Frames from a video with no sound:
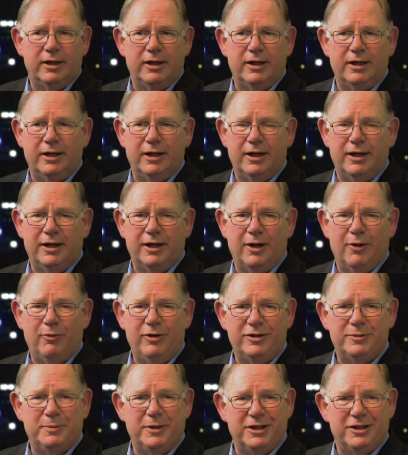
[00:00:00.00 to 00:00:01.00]
And uh,
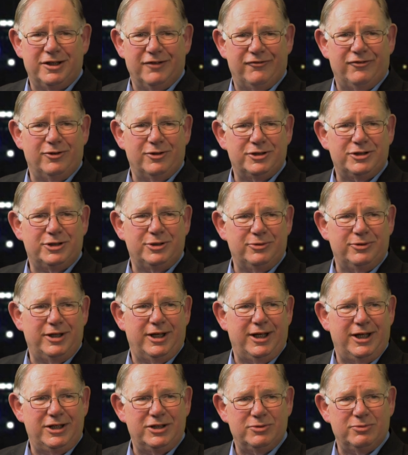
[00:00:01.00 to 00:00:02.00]
we spent the first two
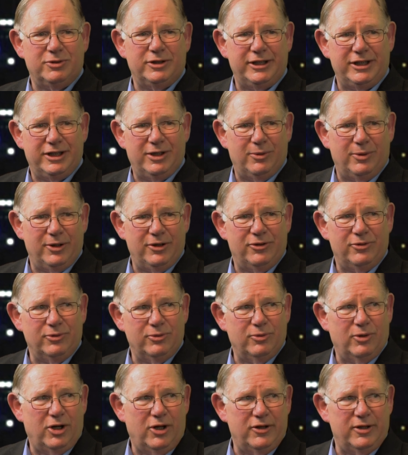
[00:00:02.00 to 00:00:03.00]
days really going
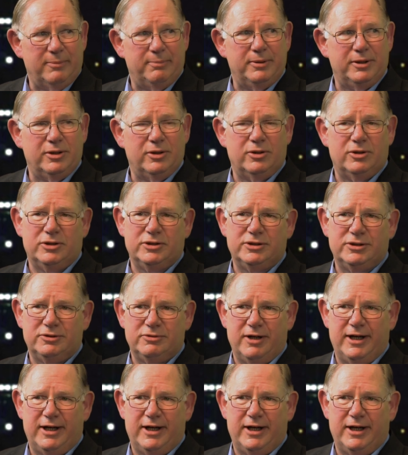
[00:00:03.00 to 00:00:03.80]
through all the bills,